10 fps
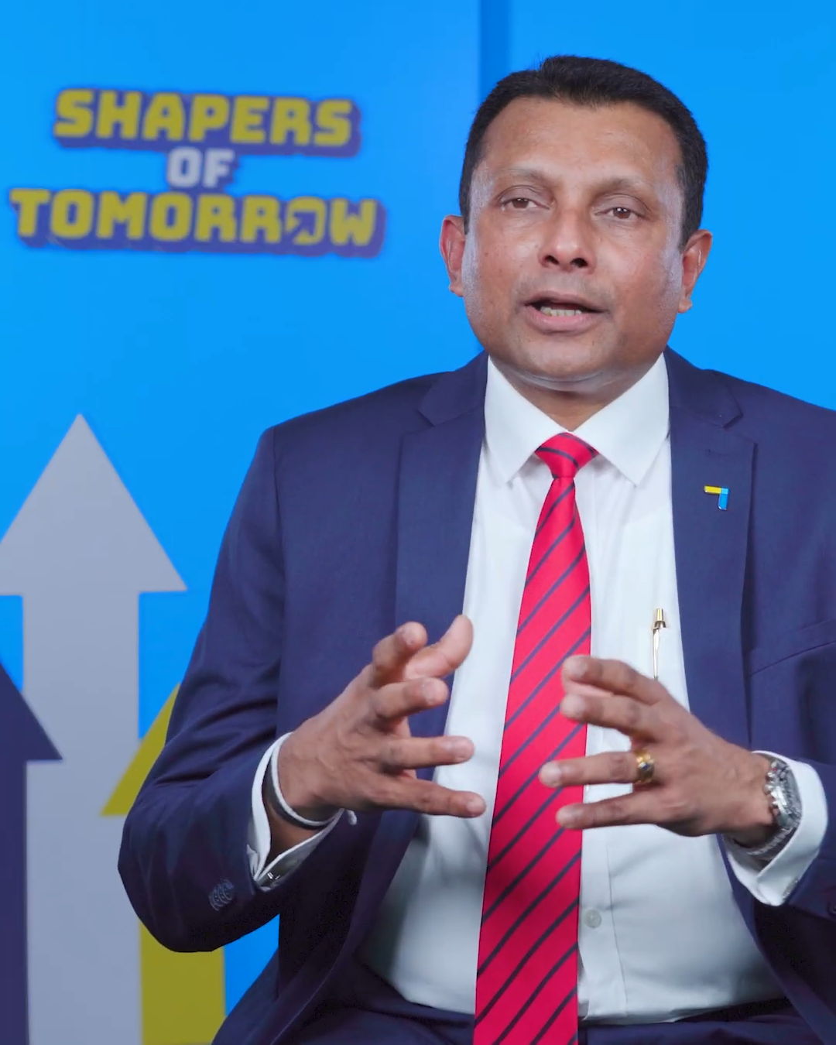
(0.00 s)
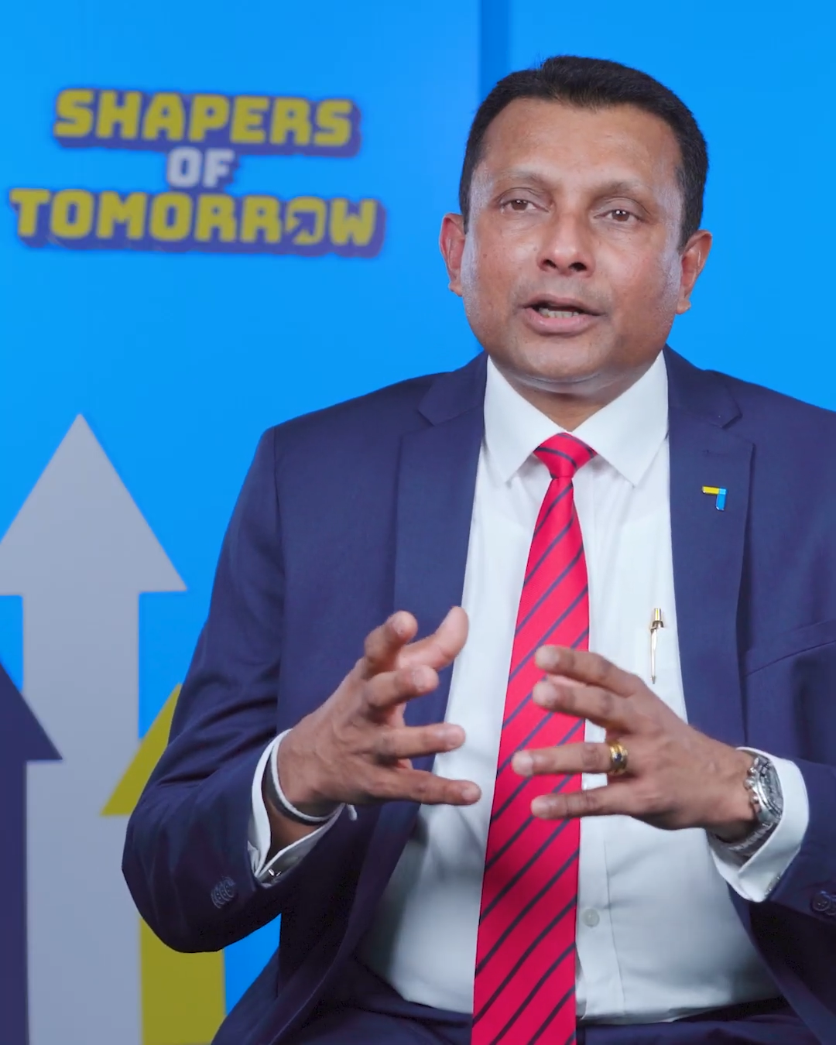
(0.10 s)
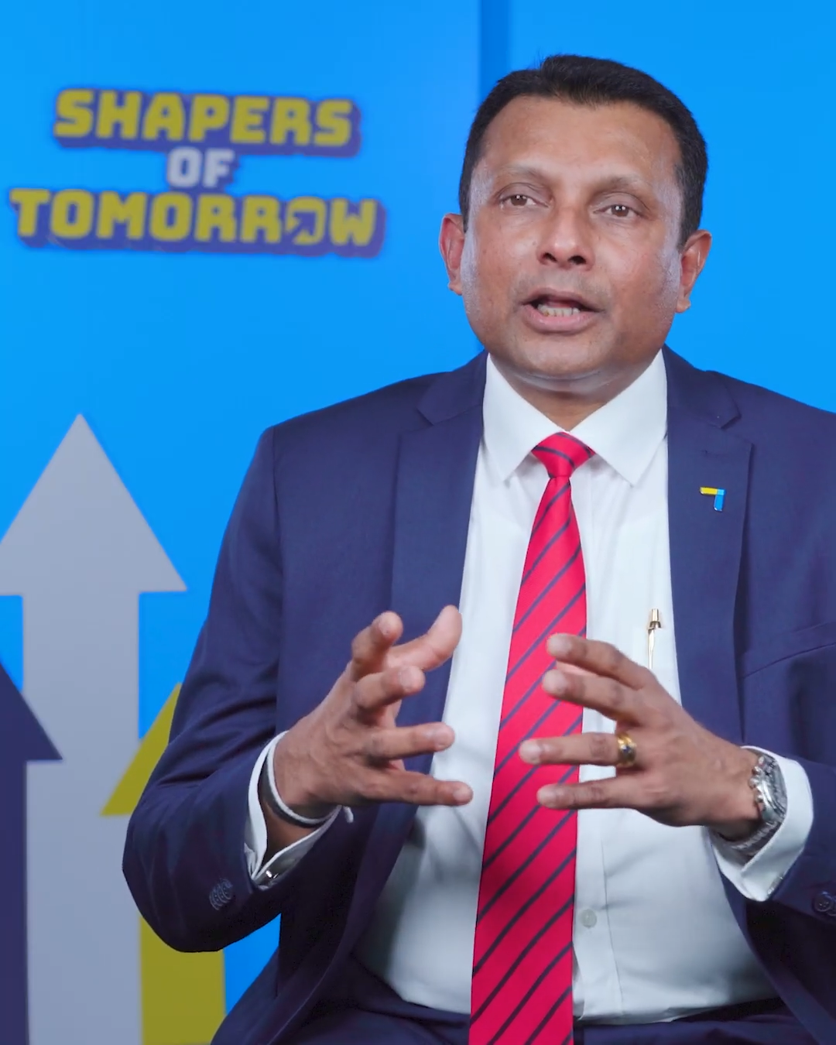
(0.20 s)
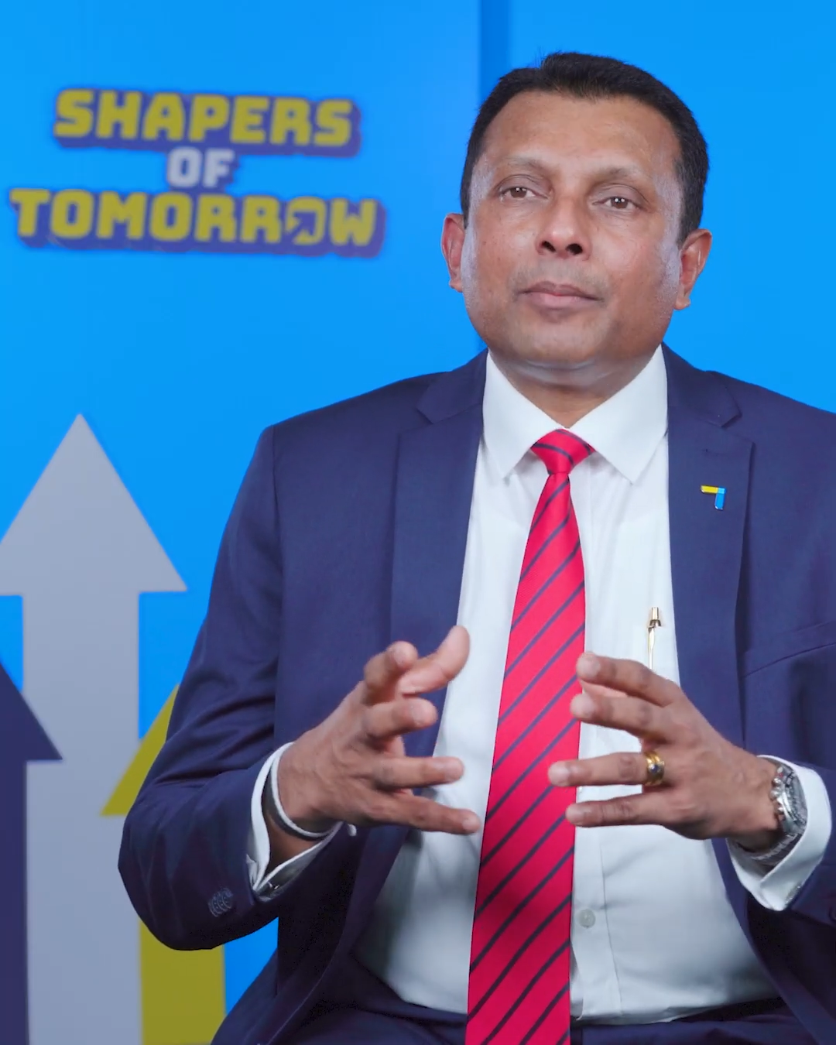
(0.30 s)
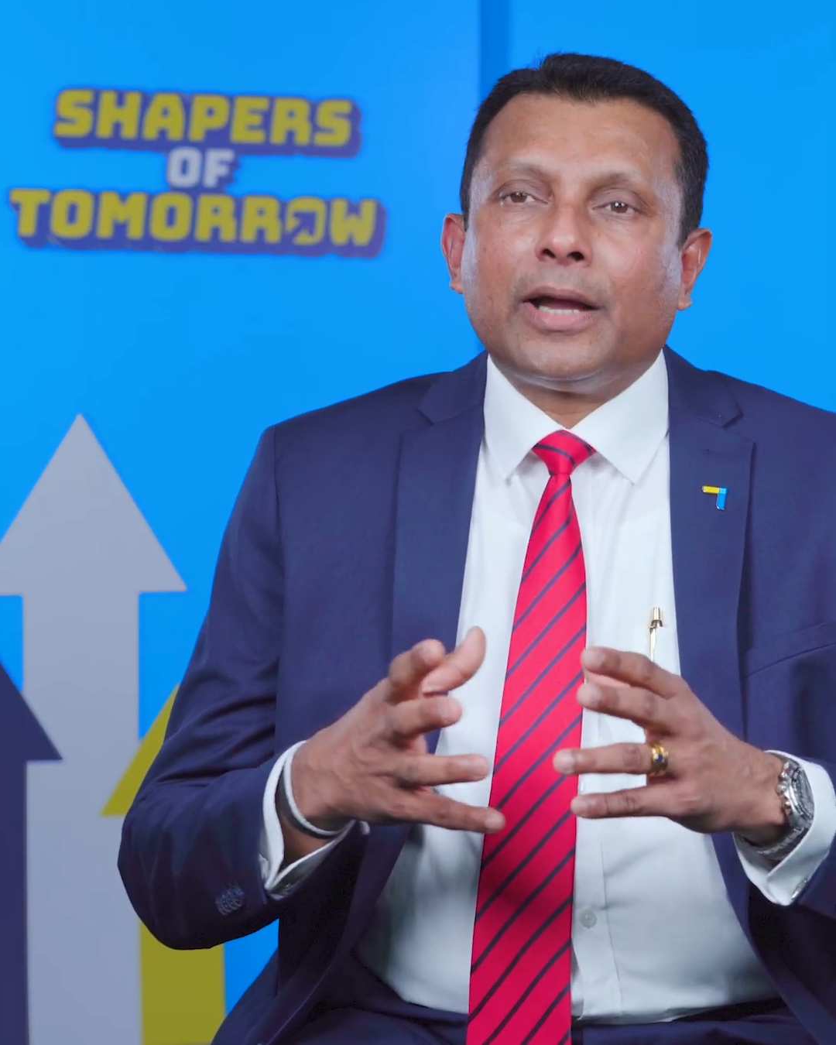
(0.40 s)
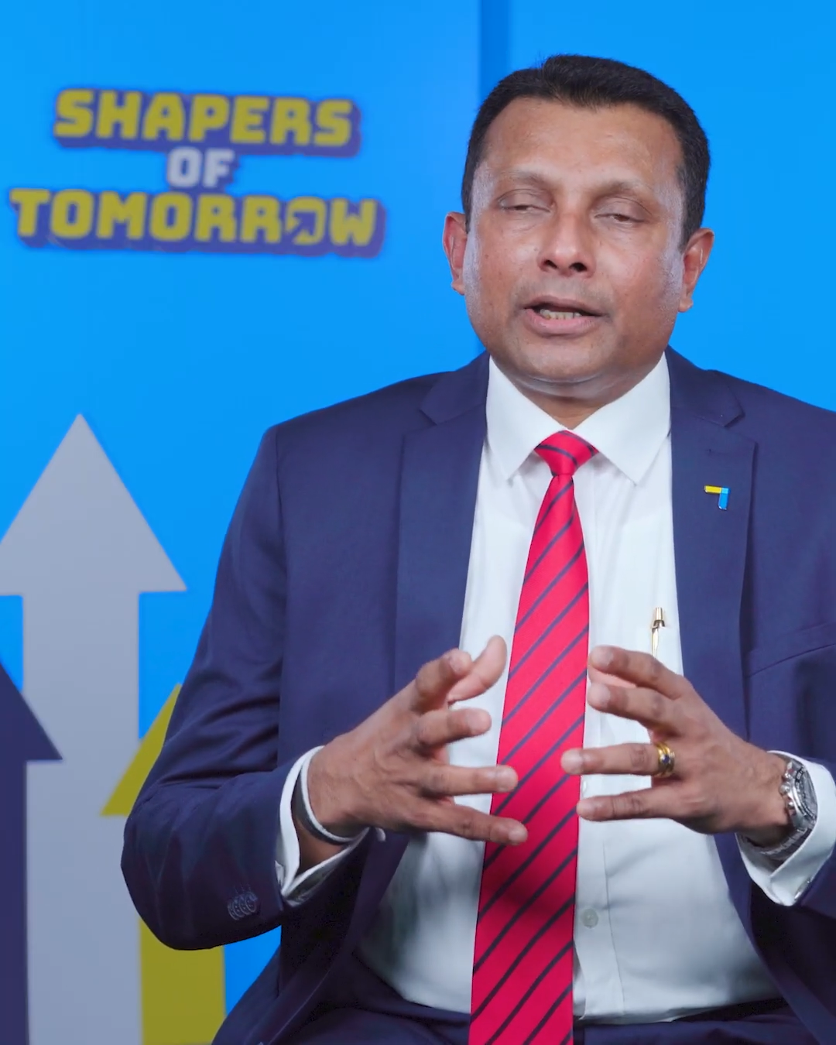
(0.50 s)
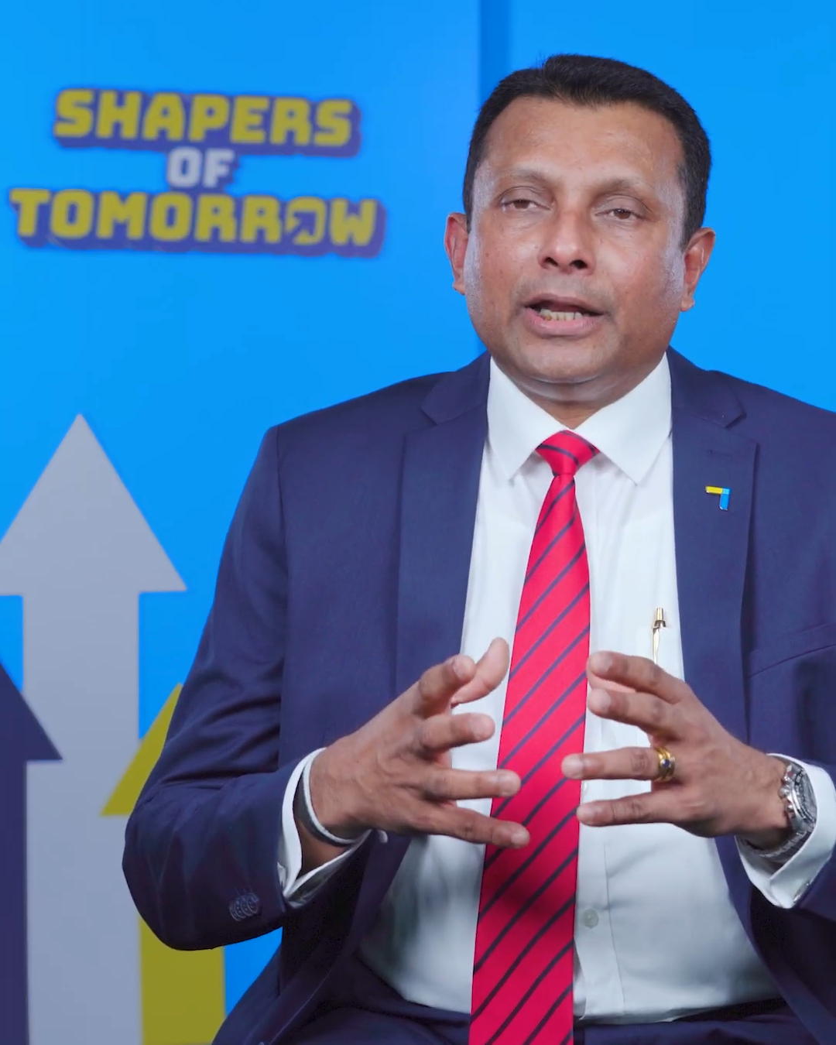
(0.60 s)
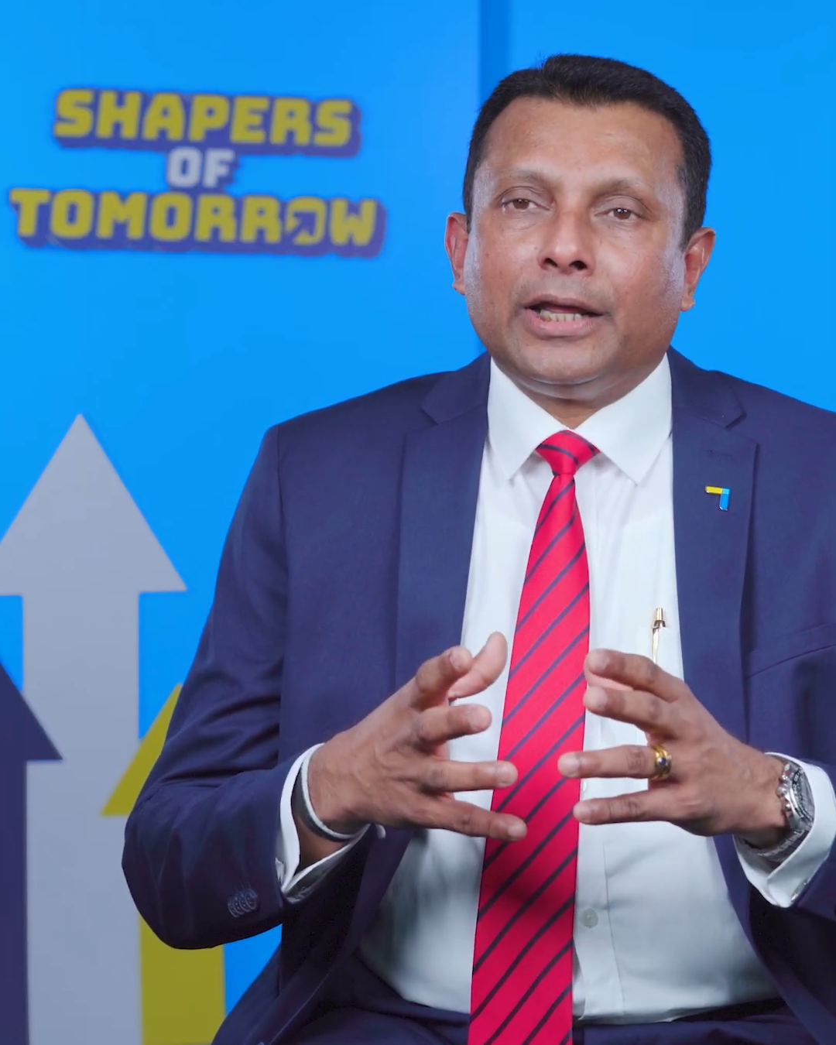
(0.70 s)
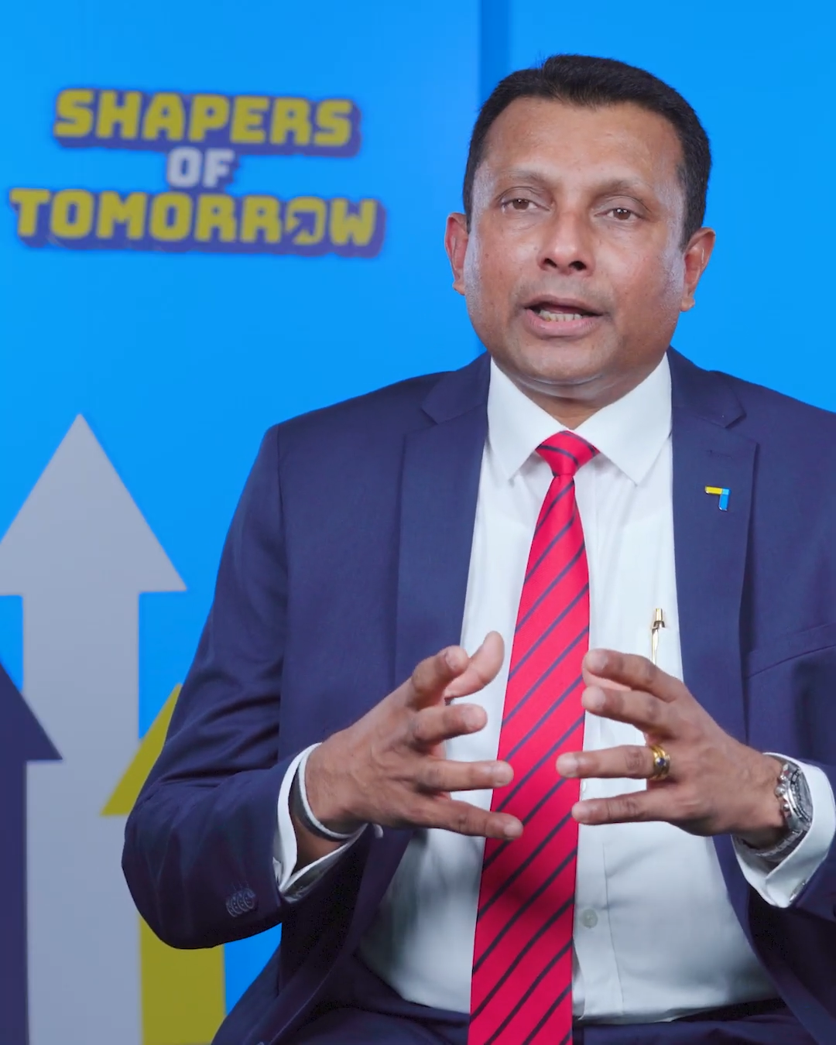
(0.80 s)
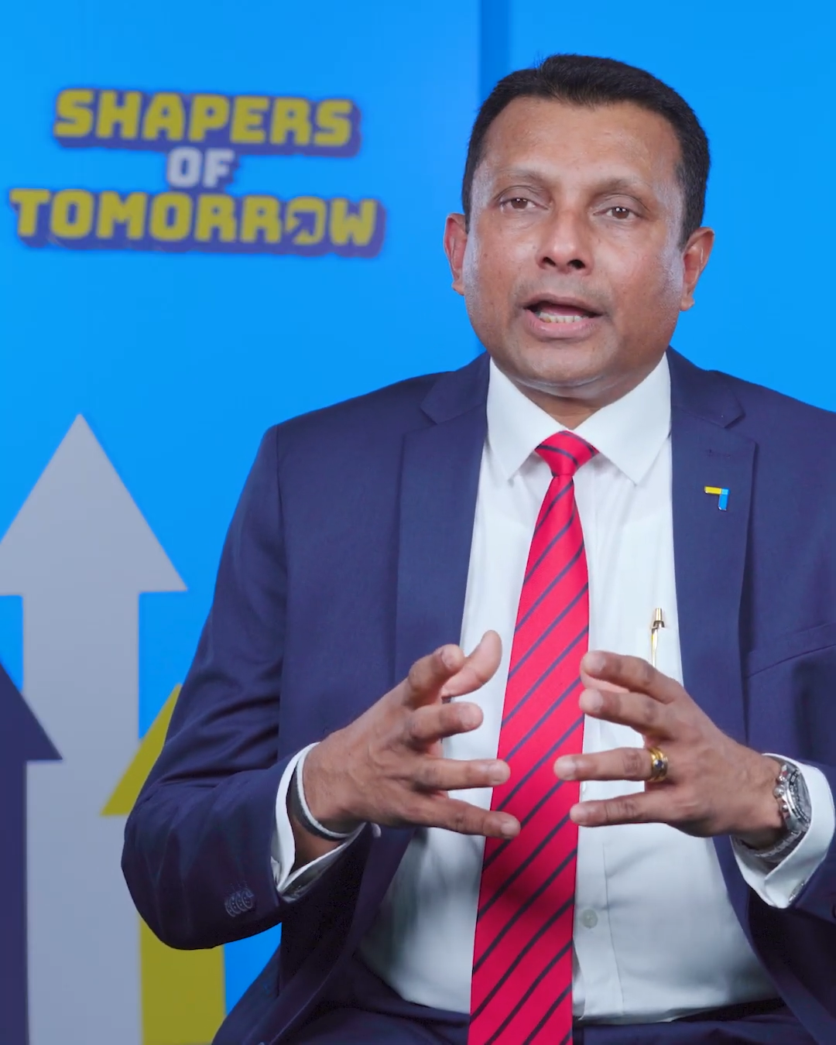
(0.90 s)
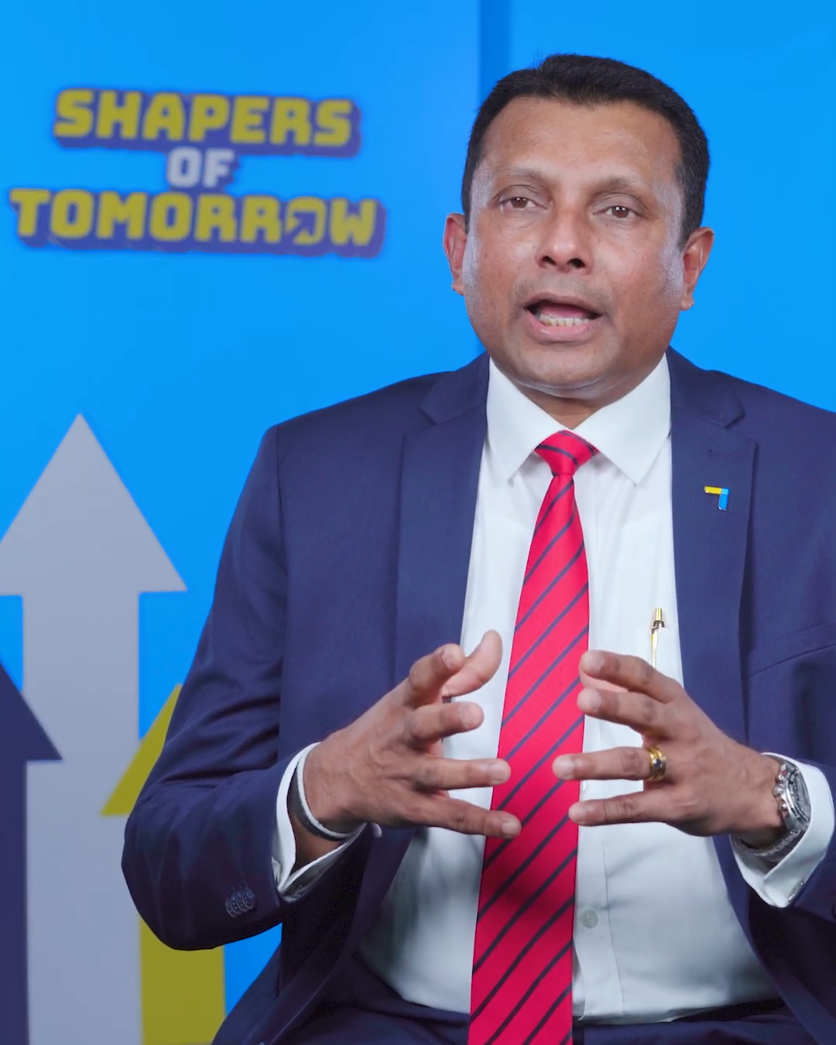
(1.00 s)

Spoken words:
day by day,